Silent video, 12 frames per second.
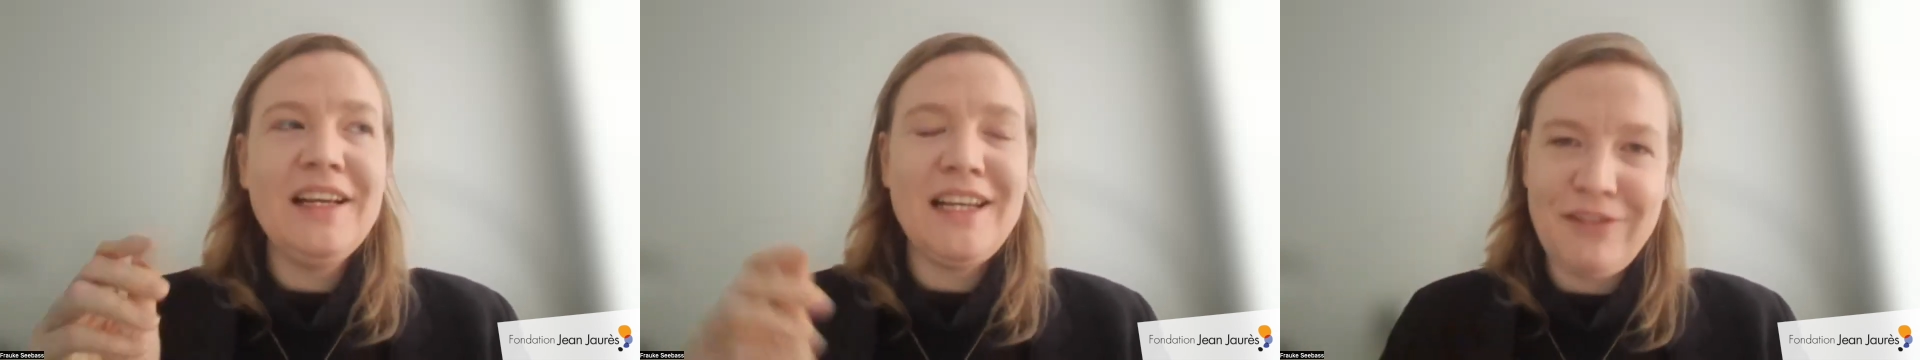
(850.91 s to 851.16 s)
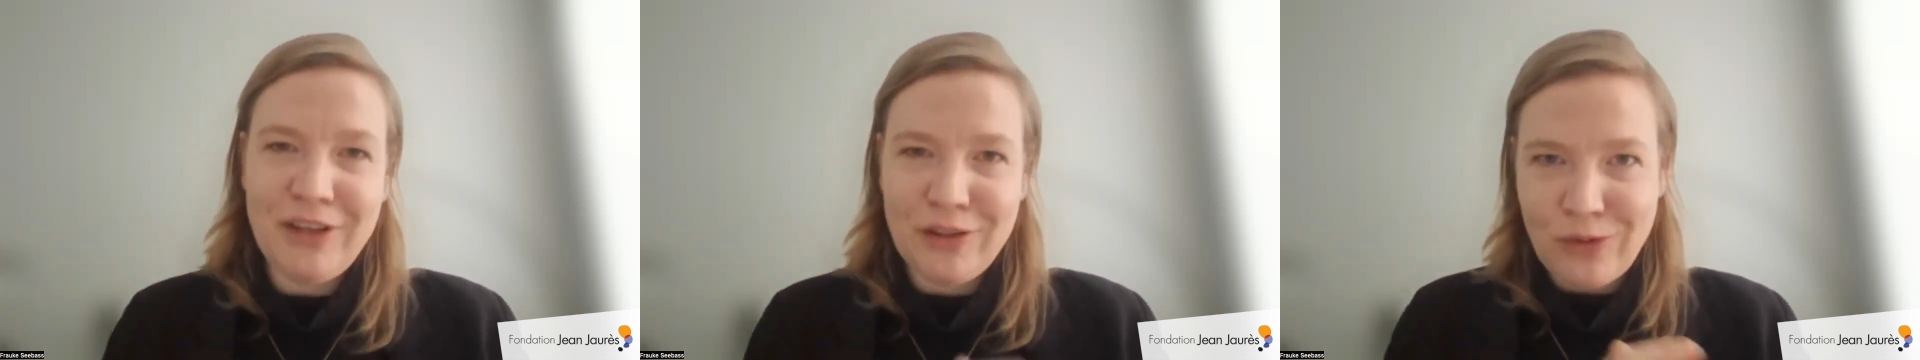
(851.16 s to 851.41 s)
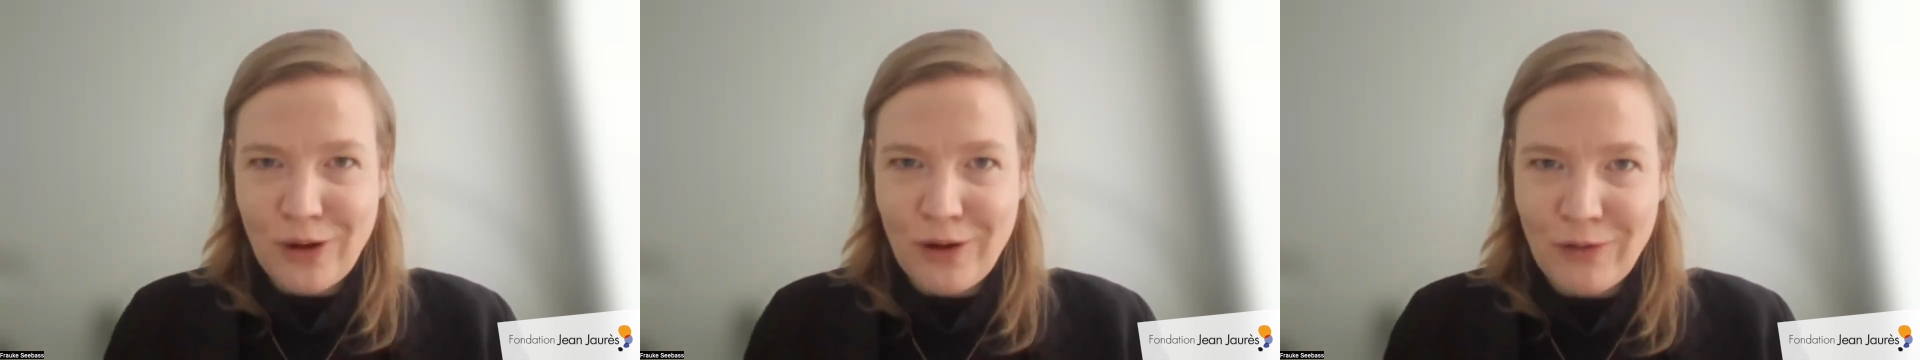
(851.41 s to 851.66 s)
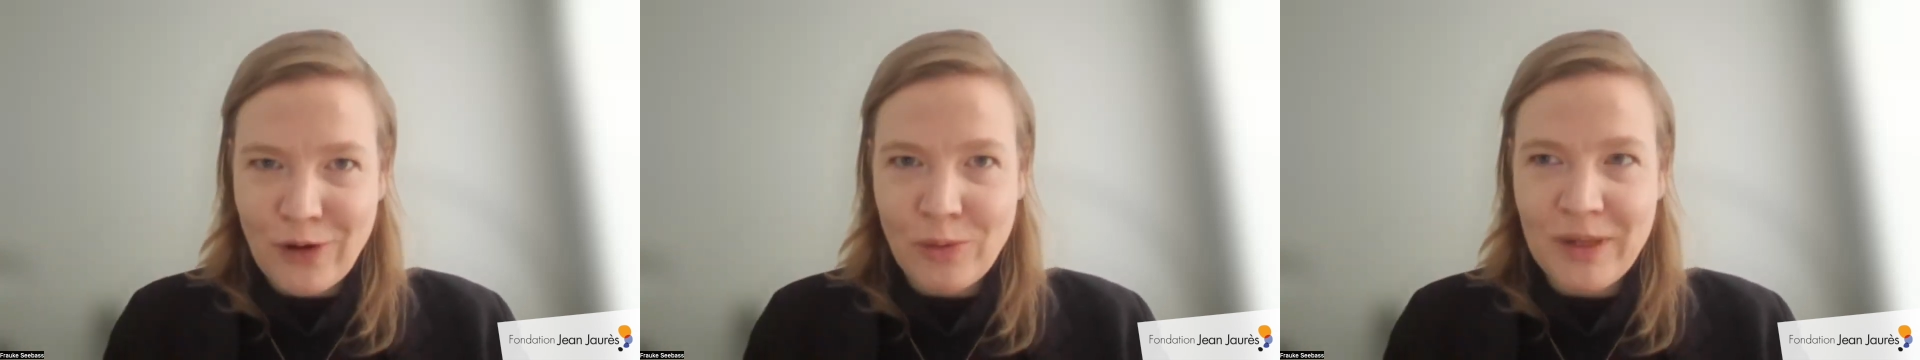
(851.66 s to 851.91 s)
leaving the rule
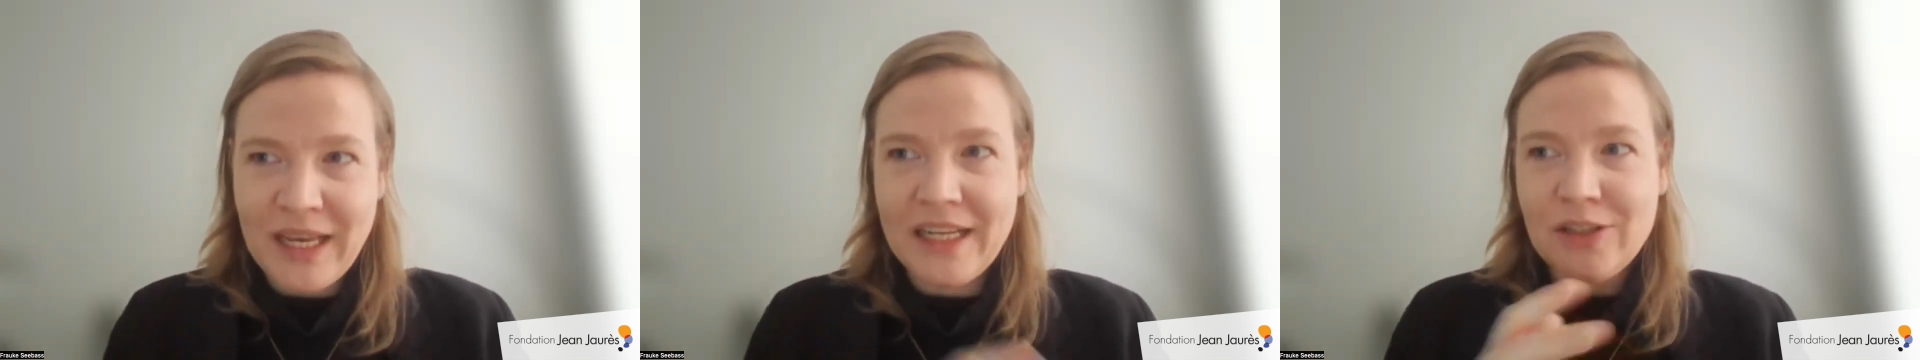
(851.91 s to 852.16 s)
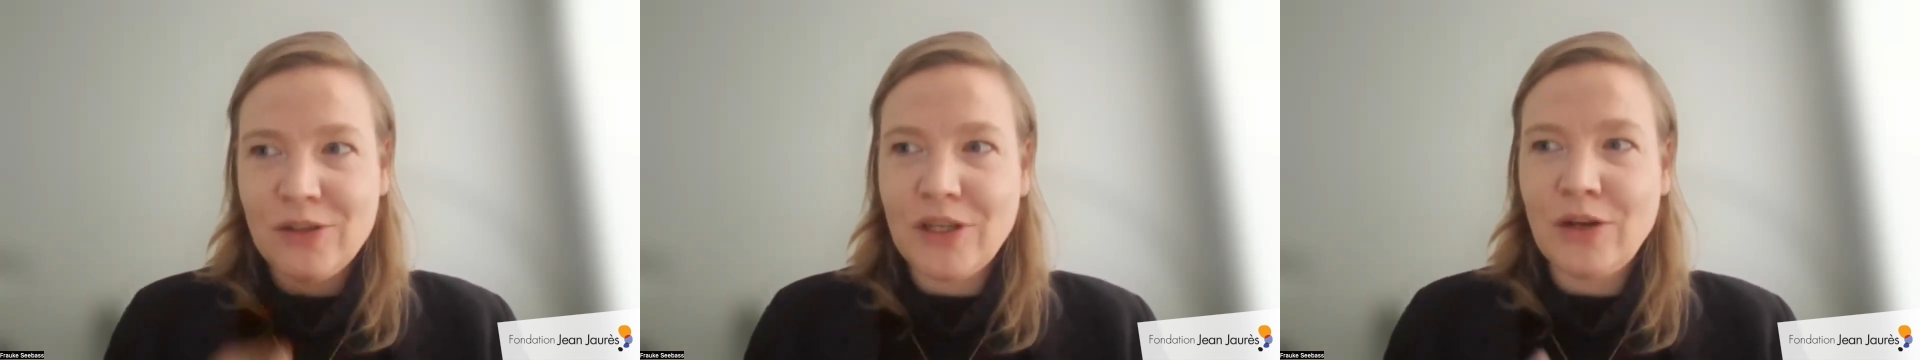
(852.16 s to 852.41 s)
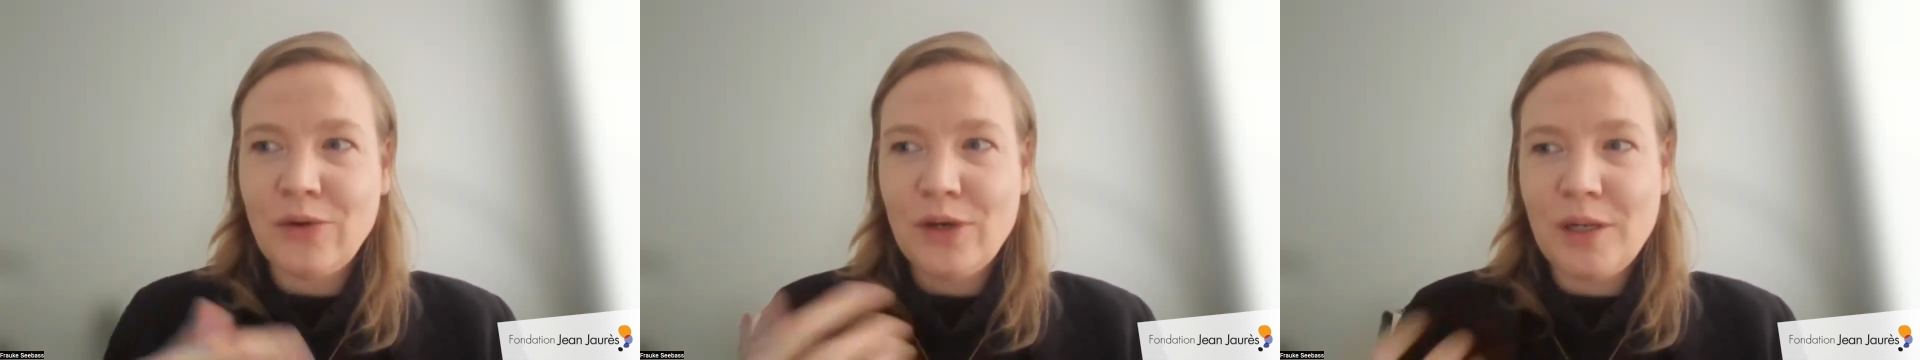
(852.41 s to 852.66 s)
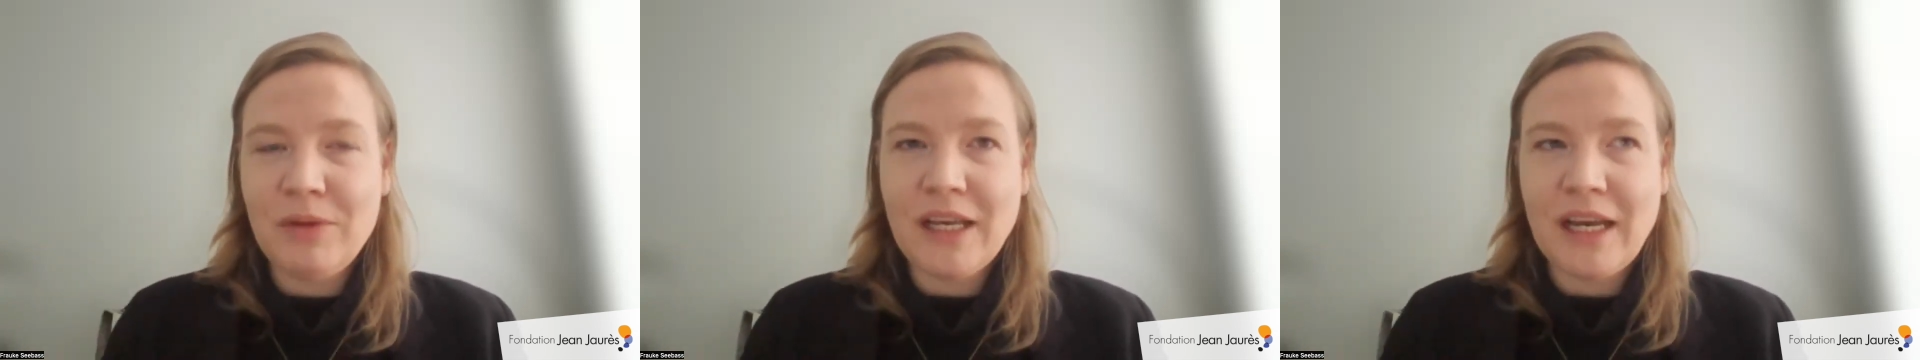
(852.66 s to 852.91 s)
of law behind. So it can
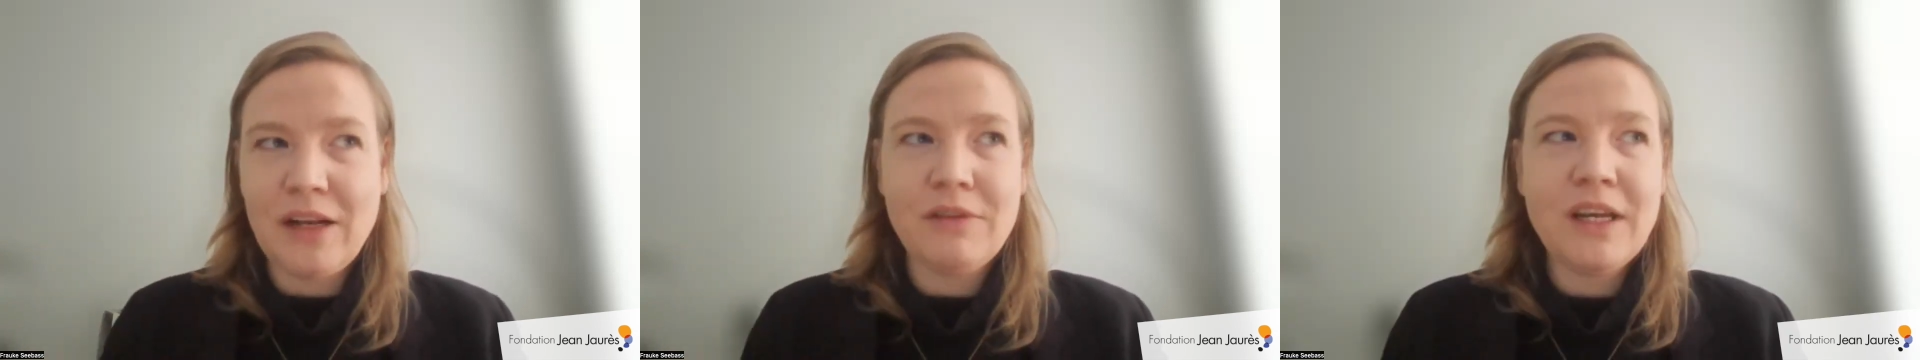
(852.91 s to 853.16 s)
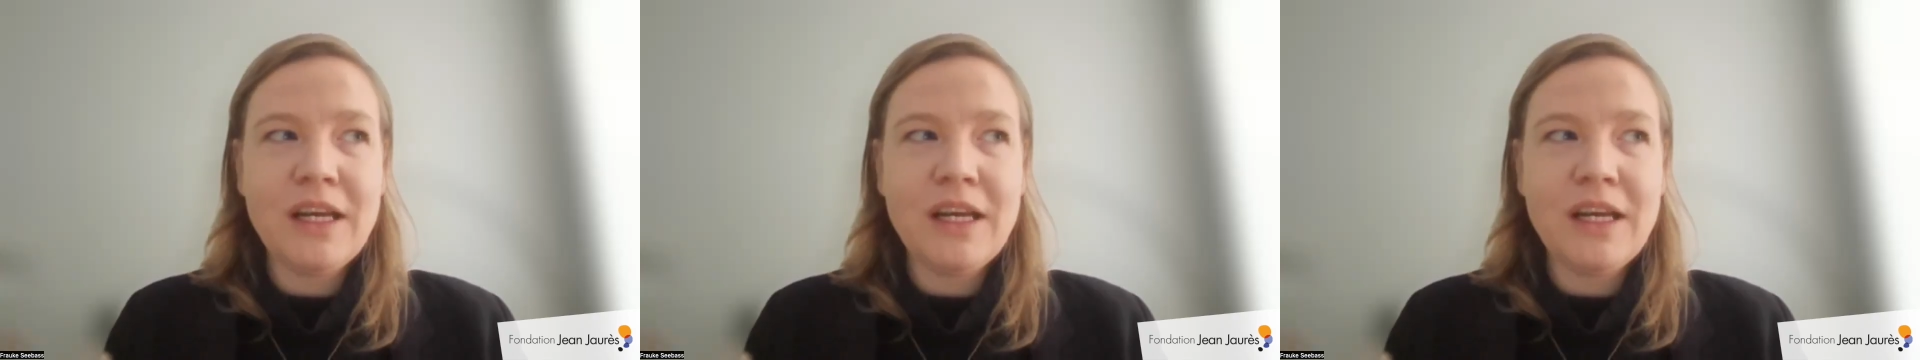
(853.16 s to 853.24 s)
only be kind of